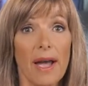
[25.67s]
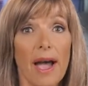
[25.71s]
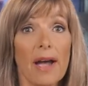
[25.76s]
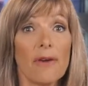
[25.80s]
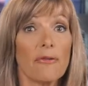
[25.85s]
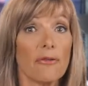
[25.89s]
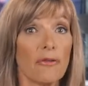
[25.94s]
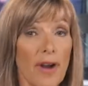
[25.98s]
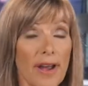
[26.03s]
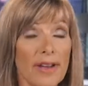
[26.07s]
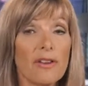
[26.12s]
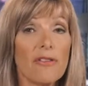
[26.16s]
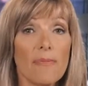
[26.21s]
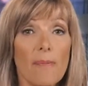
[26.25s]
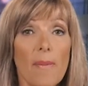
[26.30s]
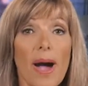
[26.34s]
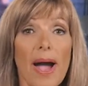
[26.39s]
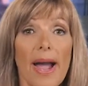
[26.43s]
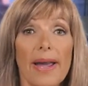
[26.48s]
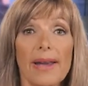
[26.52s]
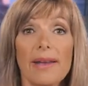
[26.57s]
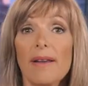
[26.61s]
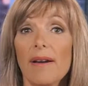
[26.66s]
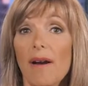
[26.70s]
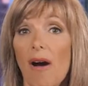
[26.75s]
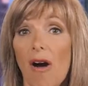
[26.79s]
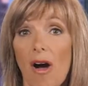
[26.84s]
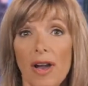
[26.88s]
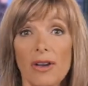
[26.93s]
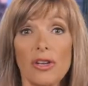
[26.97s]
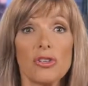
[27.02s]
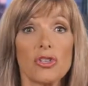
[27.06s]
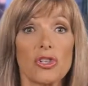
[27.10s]
A friend of mine
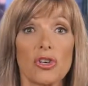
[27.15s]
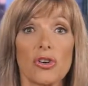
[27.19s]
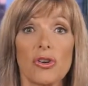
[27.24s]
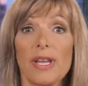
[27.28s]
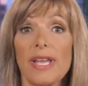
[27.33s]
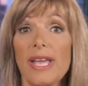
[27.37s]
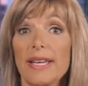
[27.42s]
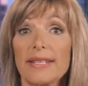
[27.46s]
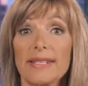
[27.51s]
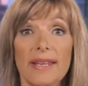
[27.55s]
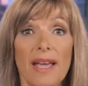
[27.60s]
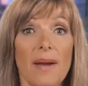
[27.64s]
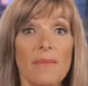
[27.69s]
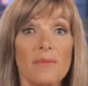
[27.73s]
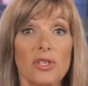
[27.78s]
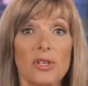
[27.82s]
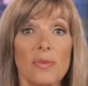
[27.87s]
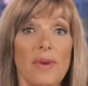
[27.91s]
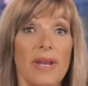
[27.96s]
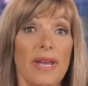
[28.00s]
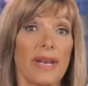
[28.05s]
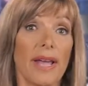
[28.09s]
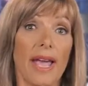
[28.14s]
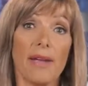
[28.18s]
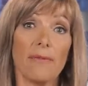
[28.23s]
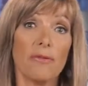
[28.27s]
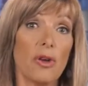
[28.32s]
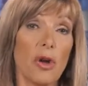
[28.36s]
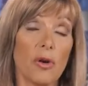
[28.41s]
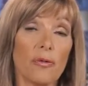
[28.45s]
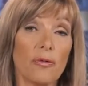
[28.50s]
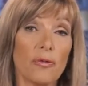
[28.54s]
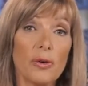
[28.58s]
on a journey has come to me, and I have
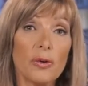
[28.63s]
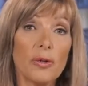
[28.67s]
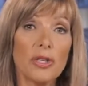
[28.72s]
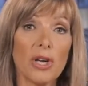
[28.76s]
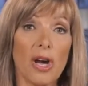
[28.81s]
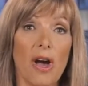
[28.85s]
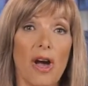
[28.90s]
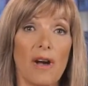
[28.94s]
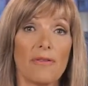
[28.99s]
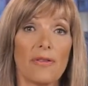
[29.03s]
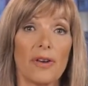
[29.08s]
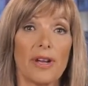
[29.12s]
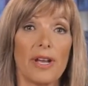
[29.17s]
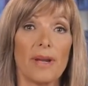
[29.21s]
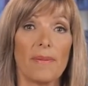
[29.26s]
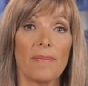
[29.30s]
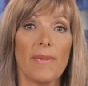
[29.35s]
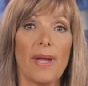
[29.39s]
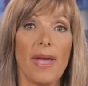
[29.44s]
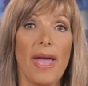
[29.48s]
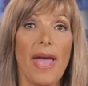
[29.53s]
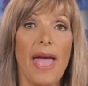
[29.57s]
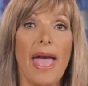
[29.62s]
no food to offer him.